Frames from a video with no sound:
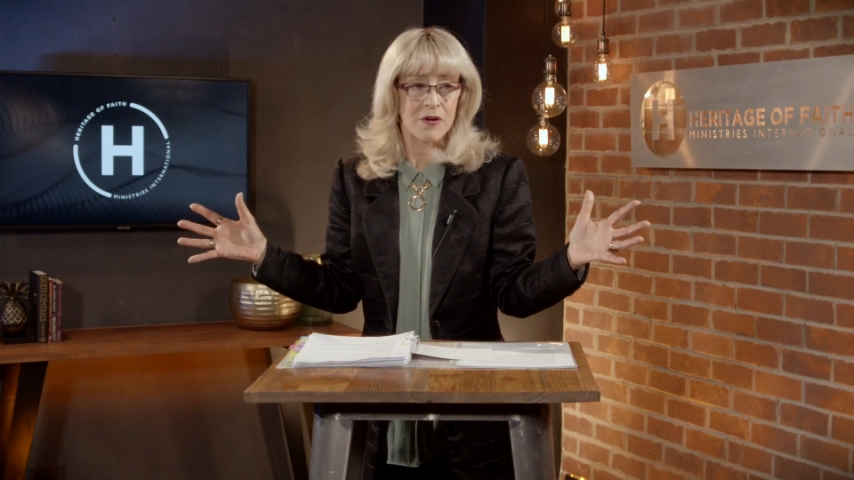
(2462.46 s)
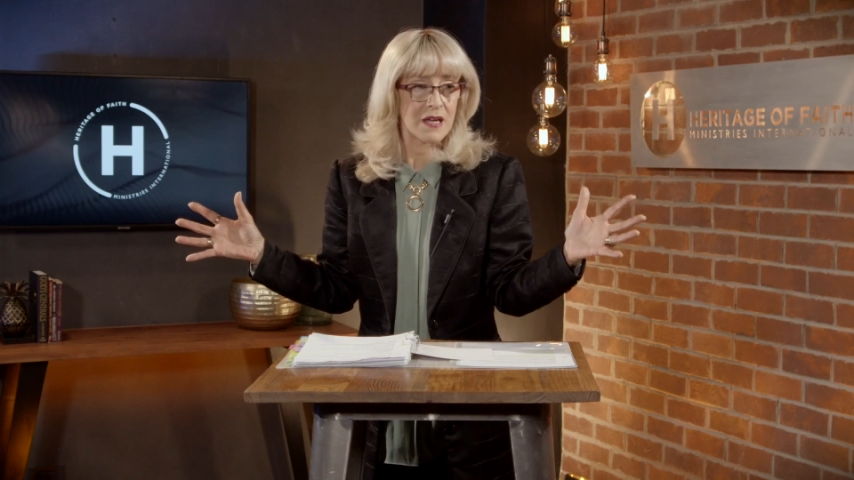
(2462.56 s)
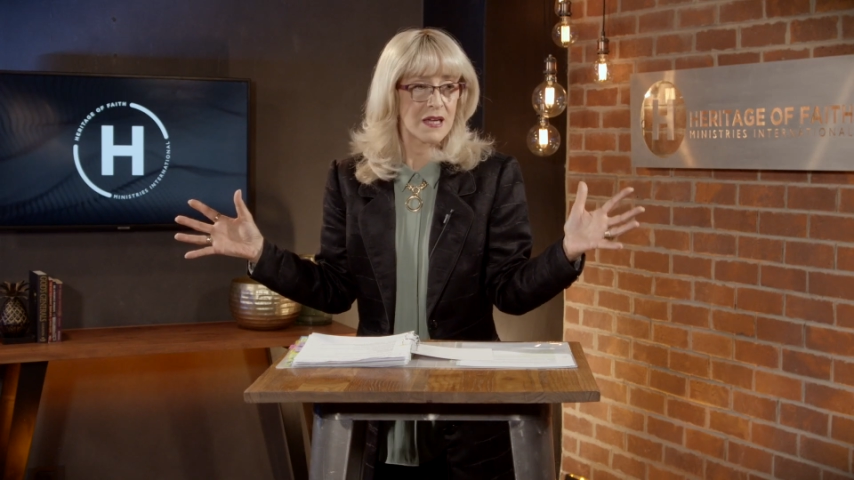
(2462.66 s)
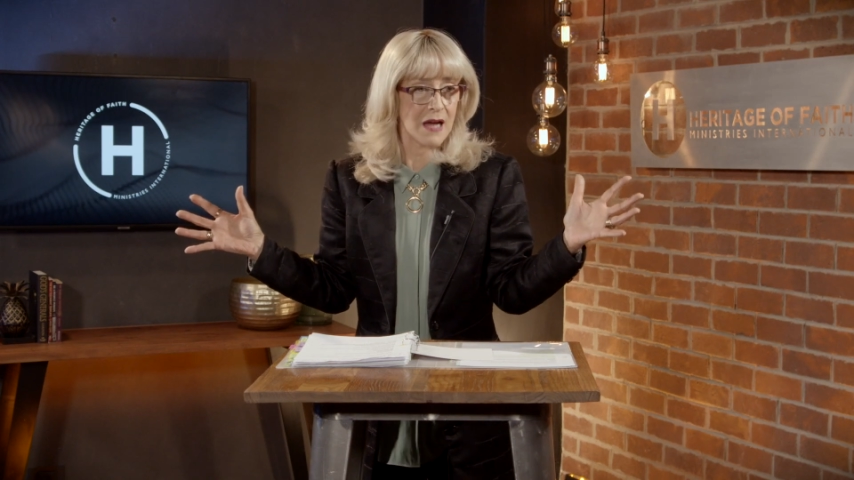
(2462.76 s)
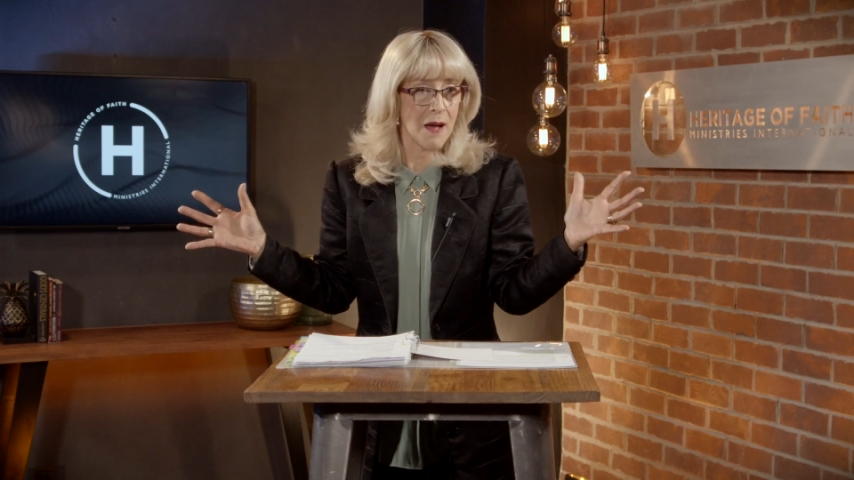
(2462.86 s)

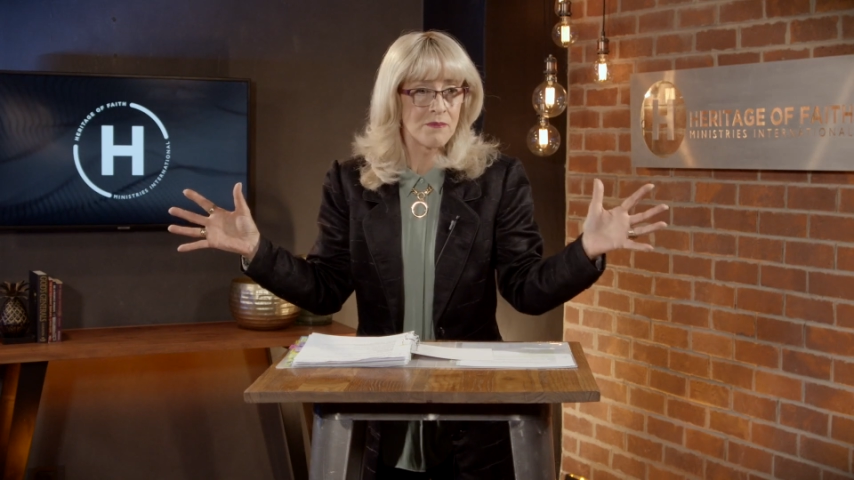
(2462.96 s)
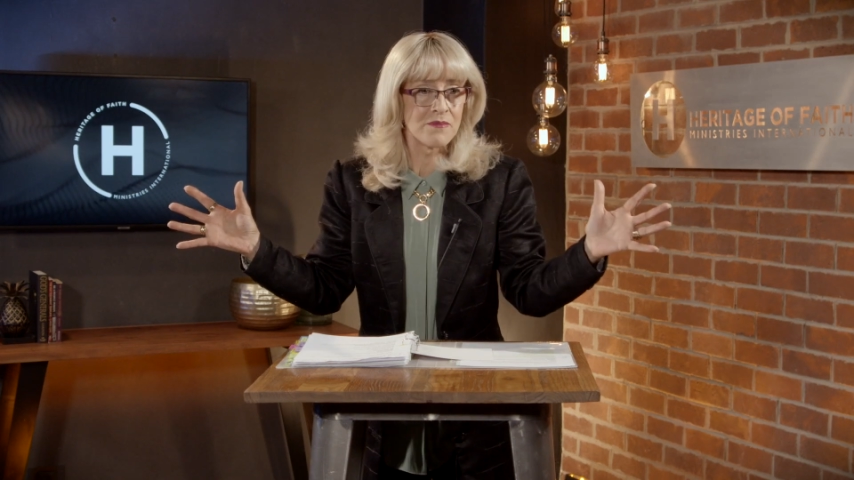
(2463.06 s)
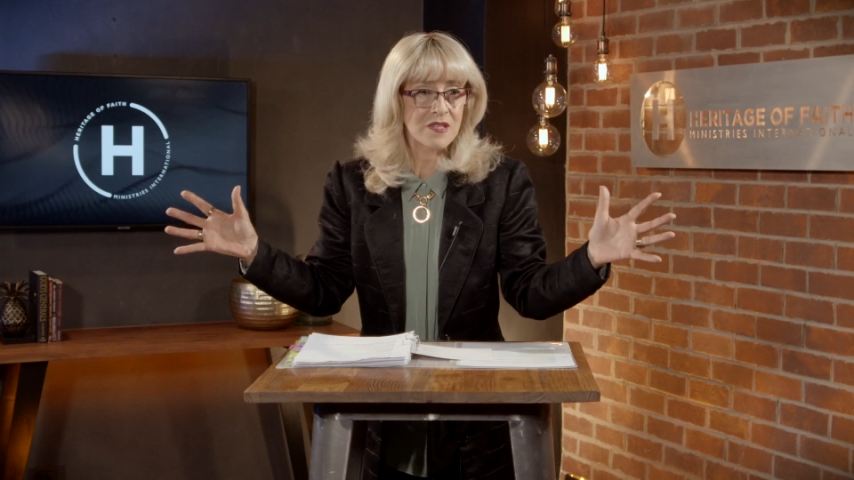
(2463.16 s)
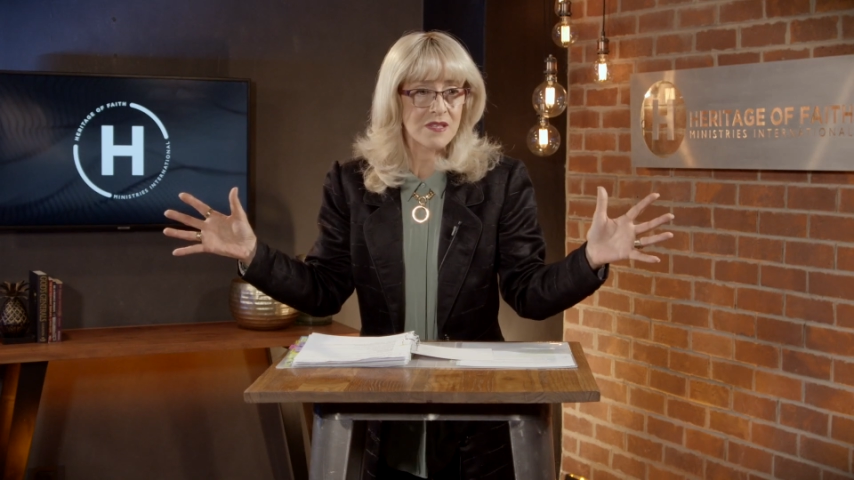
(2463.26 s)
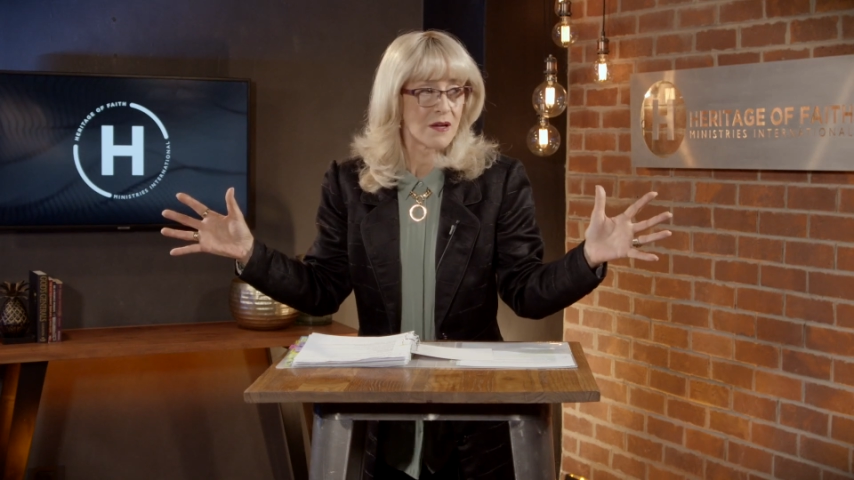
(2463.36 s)
He
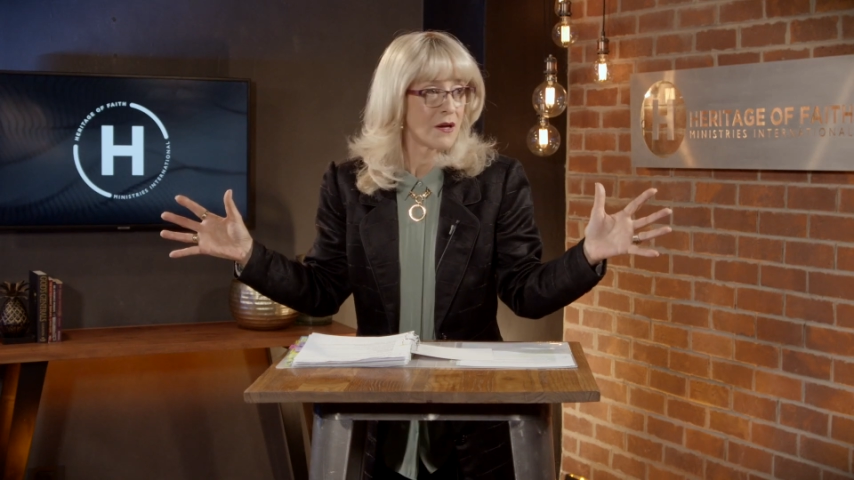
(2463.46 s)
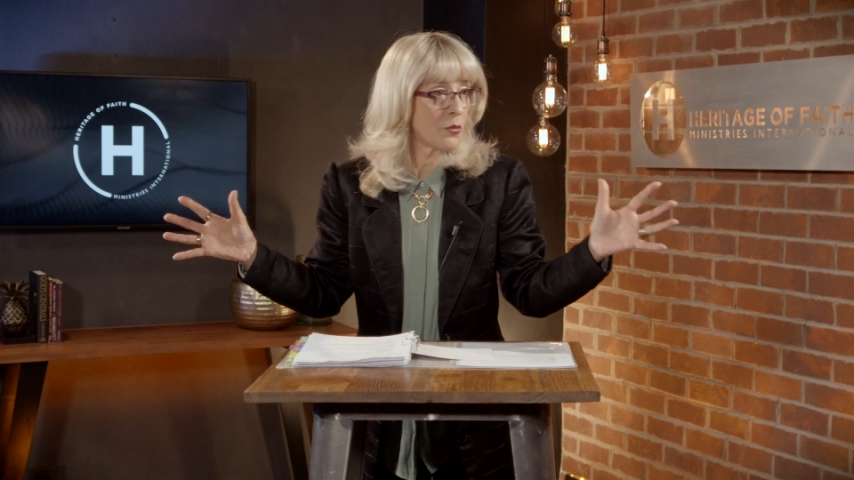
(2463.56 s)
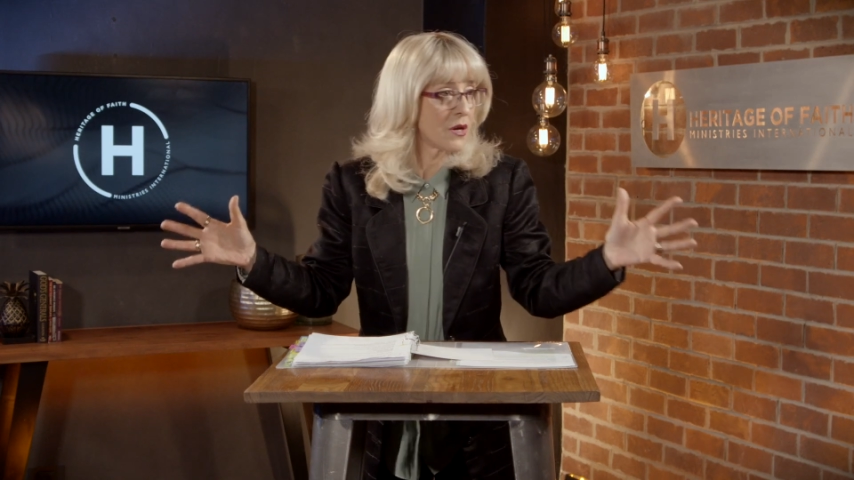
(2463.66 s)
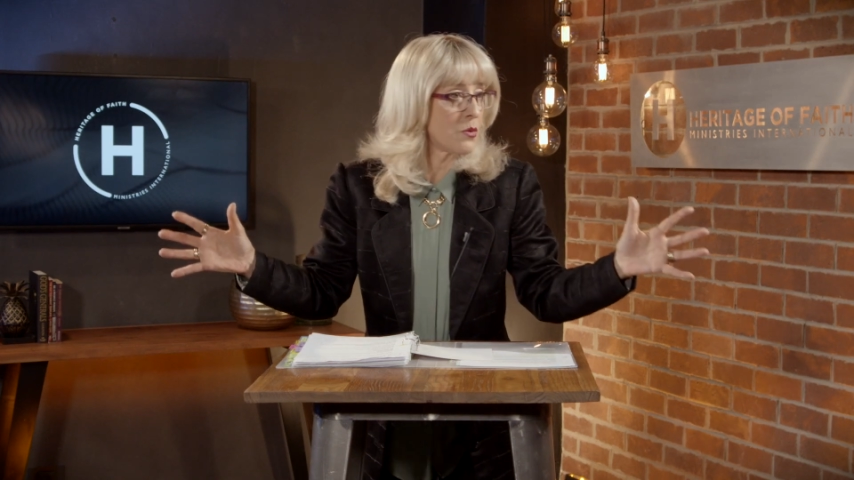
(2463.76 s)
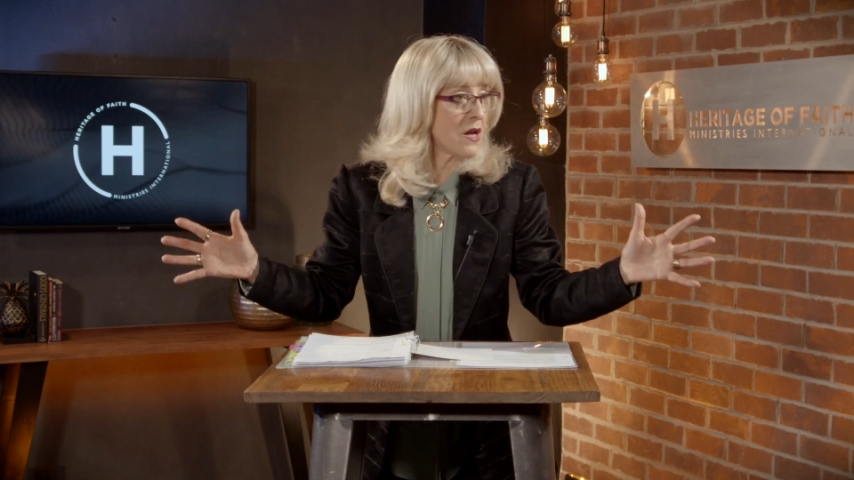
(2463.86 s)
comes
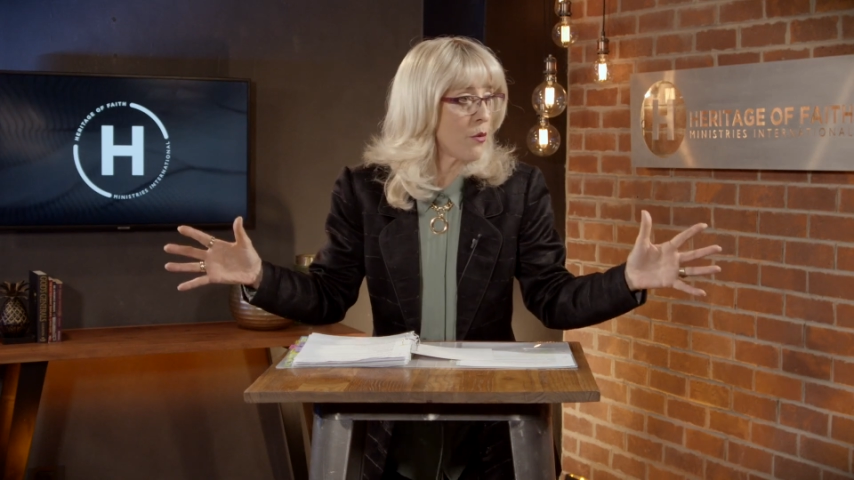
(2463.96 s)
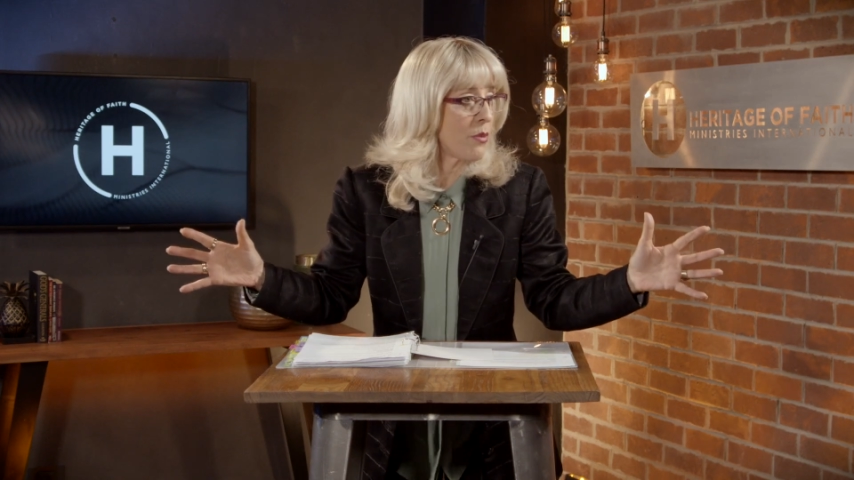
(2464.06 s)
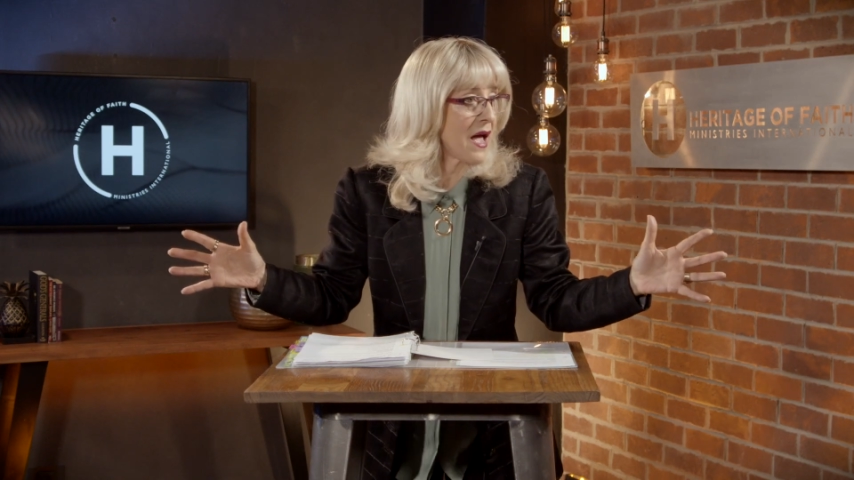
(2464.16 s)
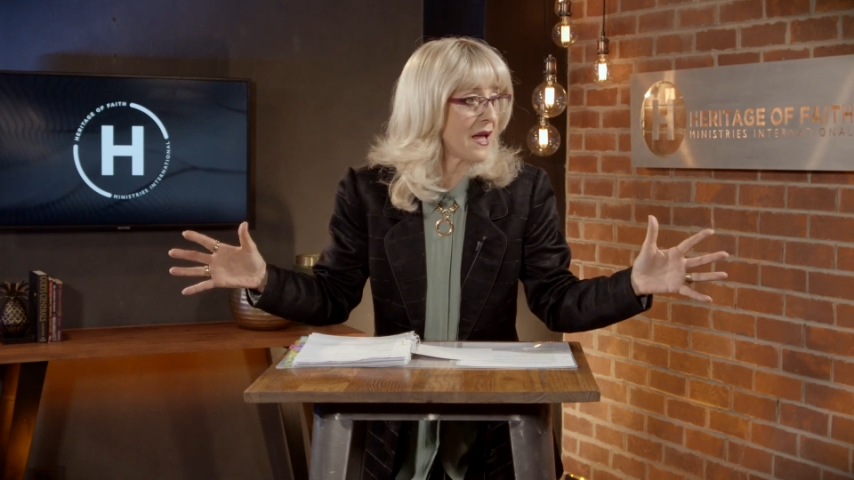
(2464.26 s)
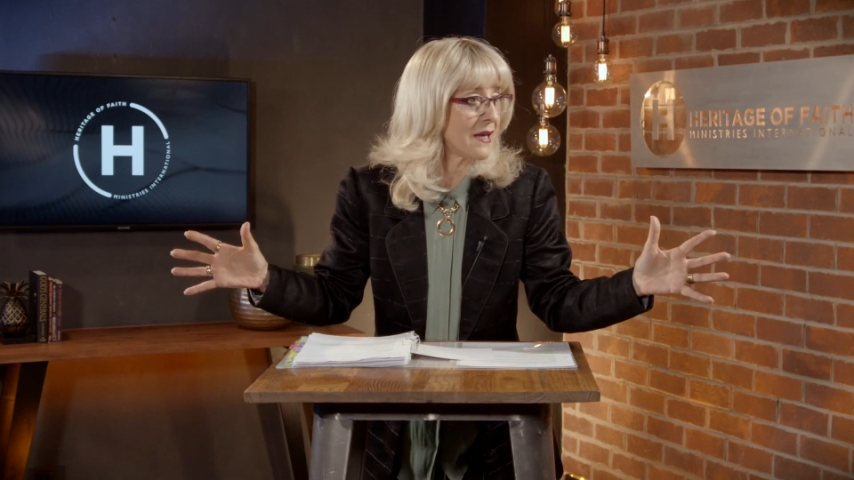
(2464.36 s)
when we
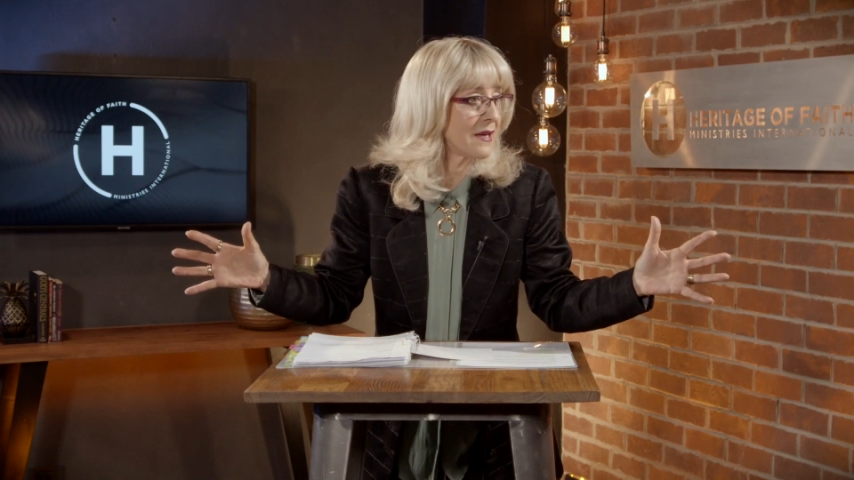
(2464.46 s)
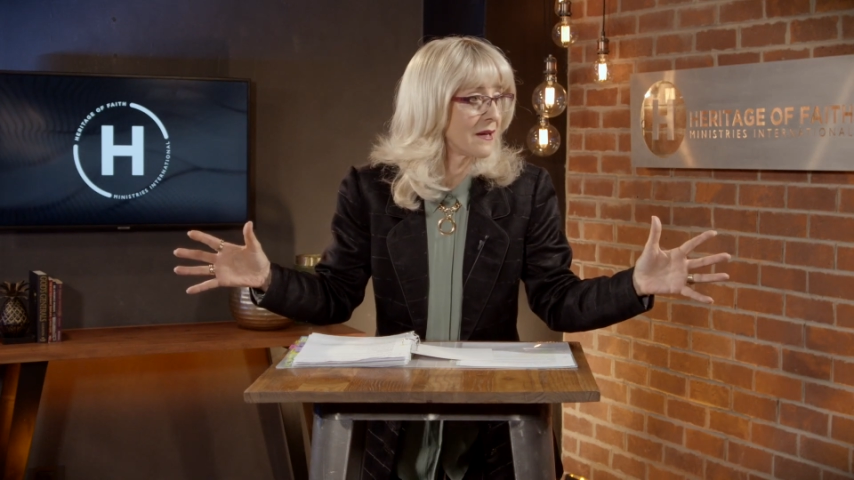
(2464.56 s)
obey.